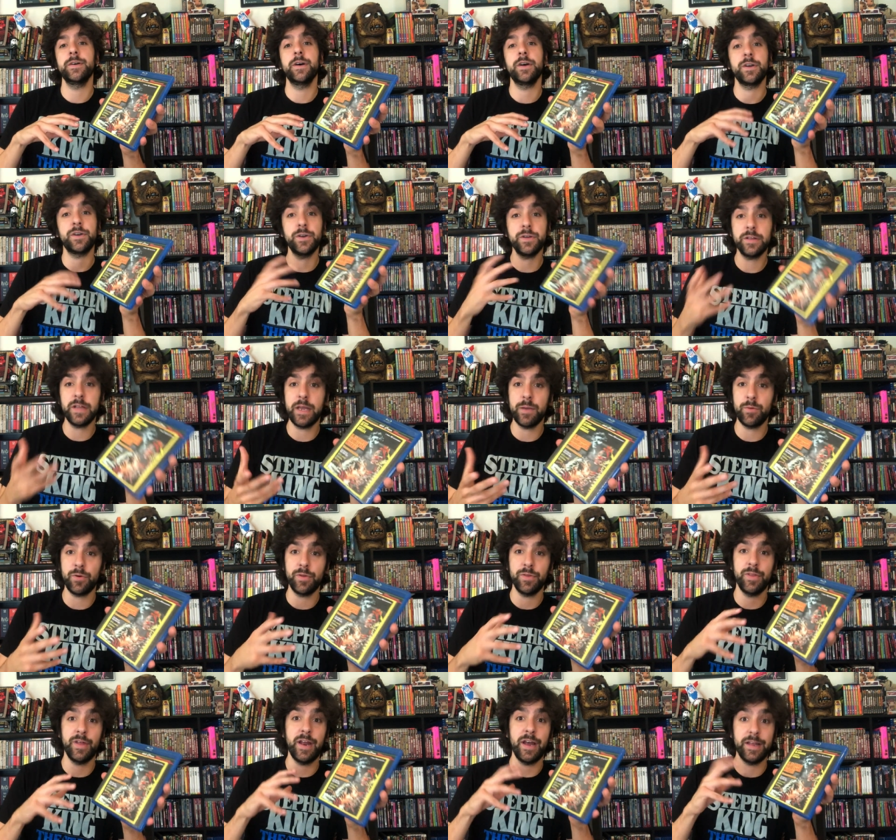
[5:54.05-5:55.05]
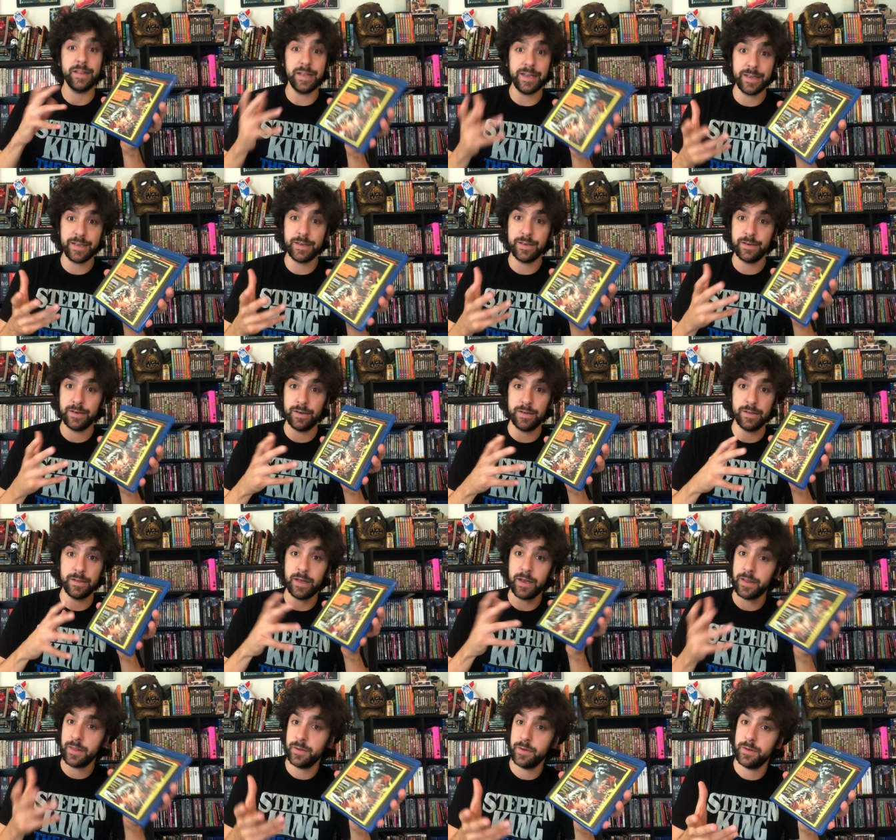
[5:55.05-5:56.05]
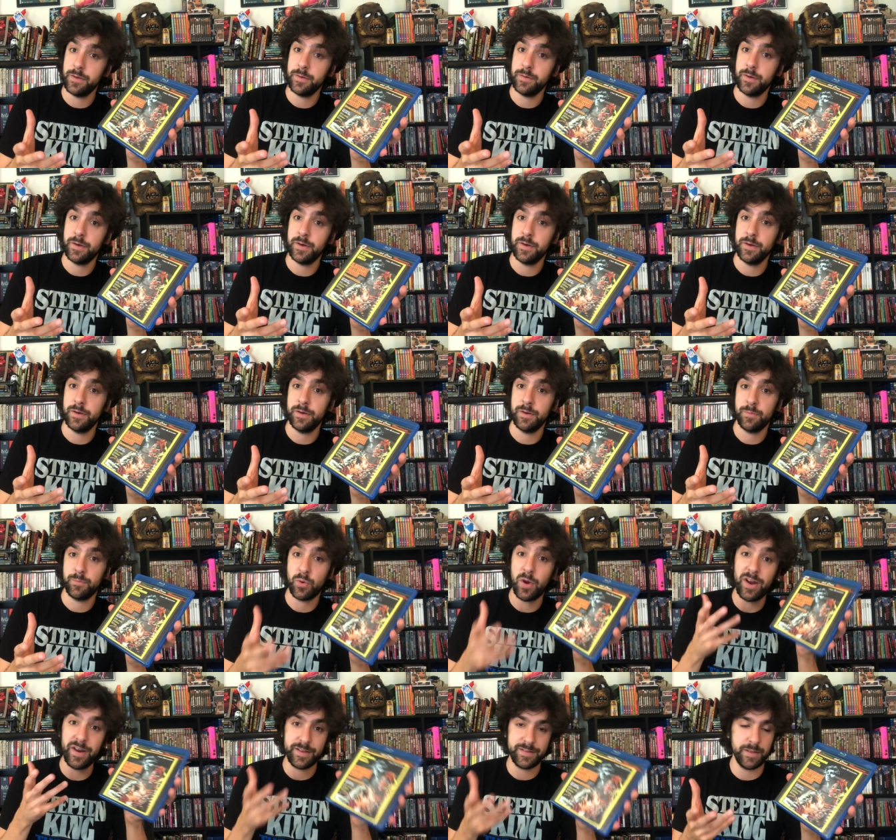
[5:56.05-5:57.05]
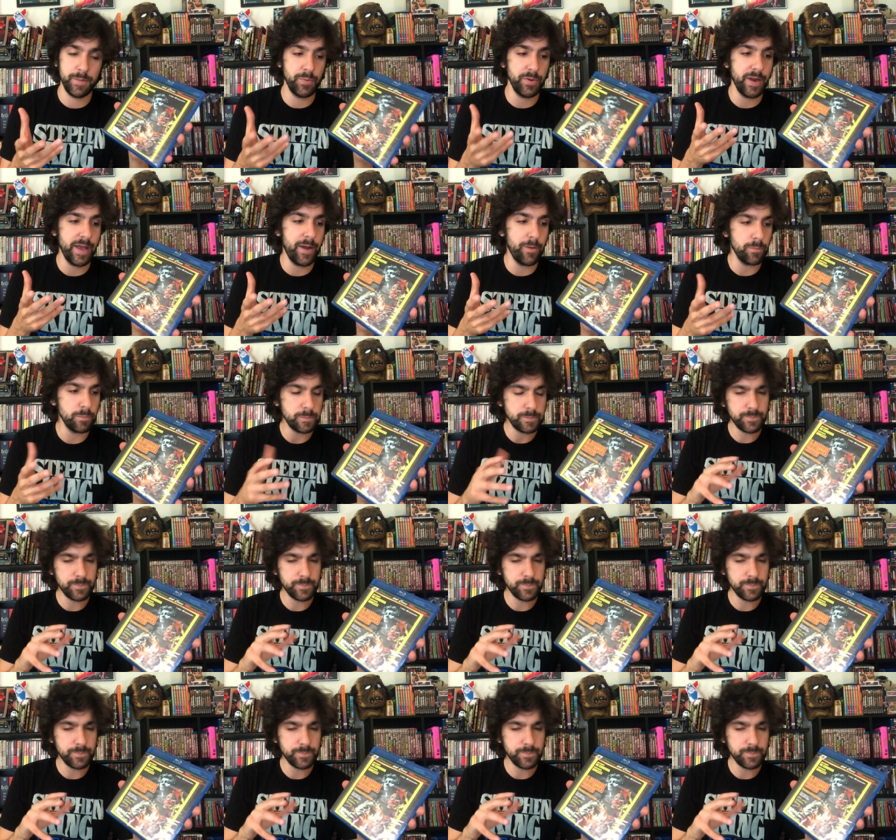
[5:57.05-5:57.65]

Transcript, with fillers: a, a good label that I like a lot of the uh, products they put out.